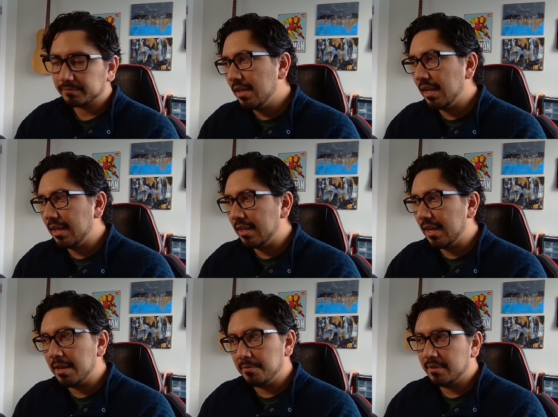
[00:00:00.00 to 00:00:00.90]
and
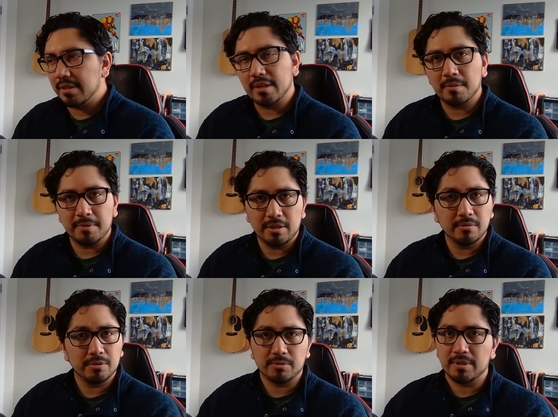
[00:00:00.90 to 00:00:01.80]
I don't think I'll be
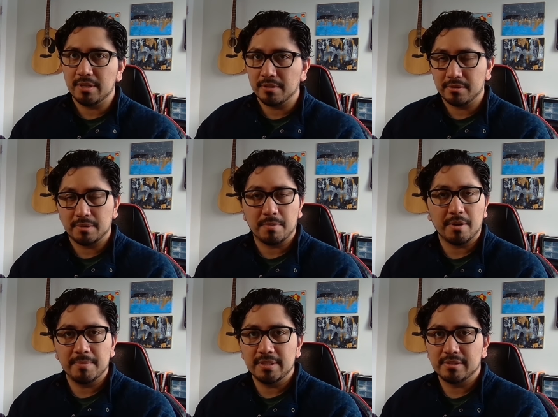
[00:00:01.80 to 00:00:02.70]
going to any other
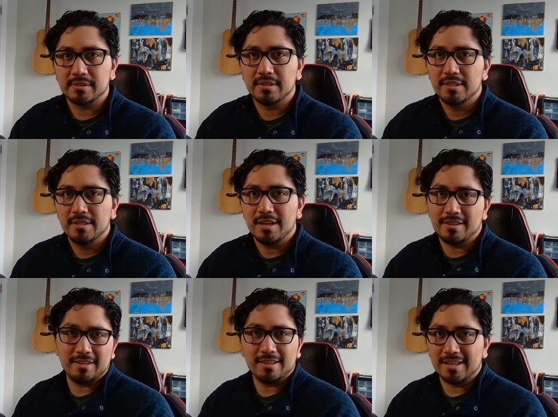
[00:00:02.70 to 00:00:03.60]
departments. I
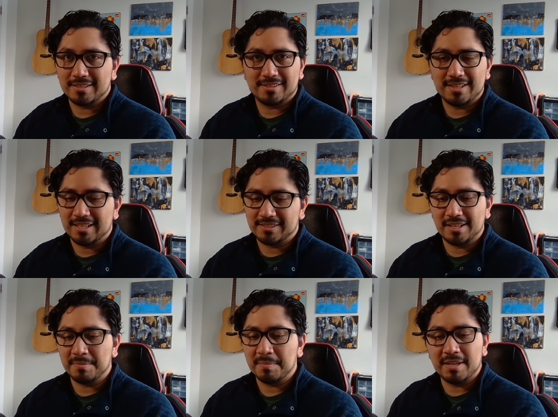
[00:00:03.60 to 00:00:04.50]
think that's that's
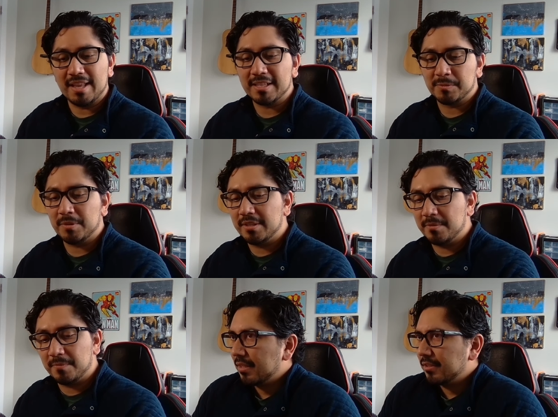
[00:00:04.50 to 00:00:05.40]
gonna be my last
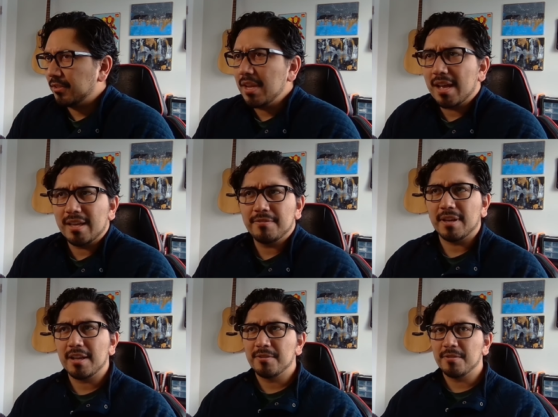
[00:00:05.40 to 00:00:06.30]
one. So yeah, if
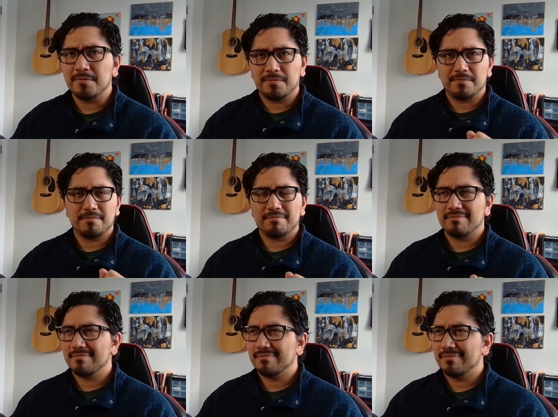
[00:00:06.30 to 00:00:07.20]
I don't know if
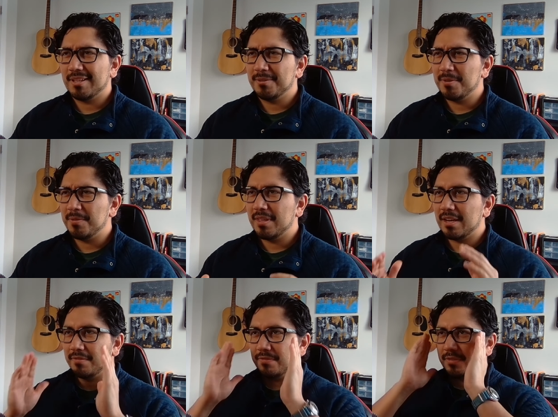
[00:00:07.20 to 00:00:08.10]
I don't know that
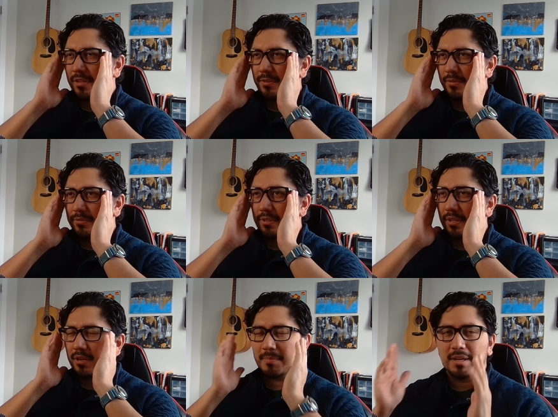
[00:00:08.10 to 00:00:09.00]
I've used a
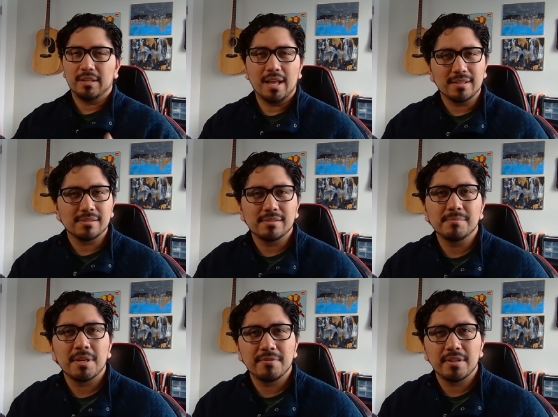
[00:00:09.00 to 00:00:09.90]
lot of my glasses in
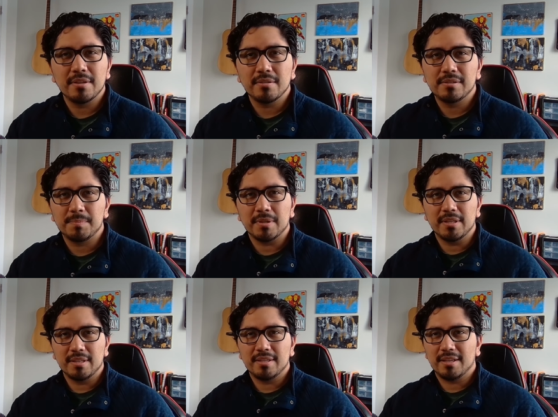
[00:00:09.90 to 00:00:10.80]
my videos,
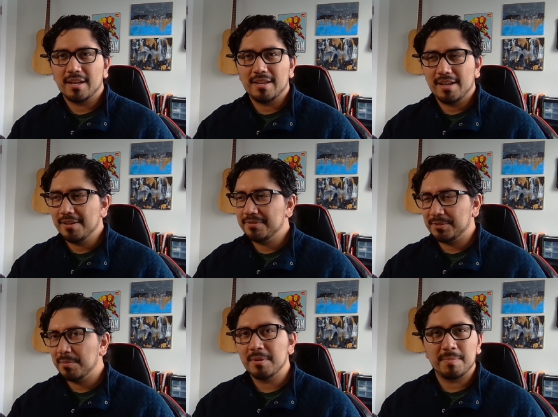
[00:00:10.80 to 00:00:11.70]
but I have
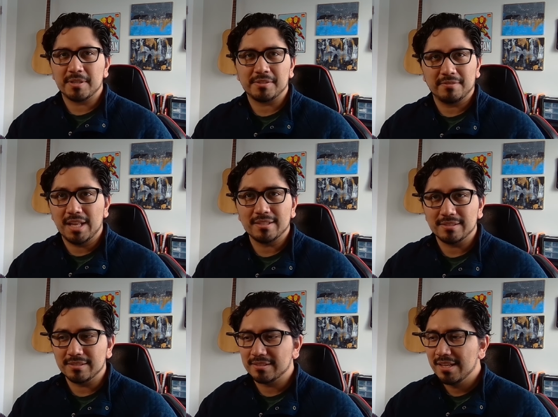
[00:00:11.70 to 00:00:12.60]
so many pairs of
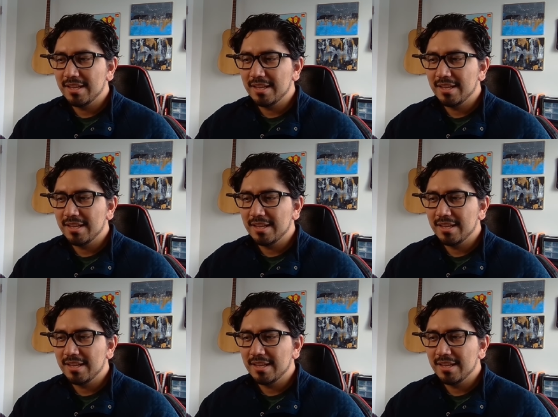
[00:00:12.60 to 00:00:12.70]
glasses.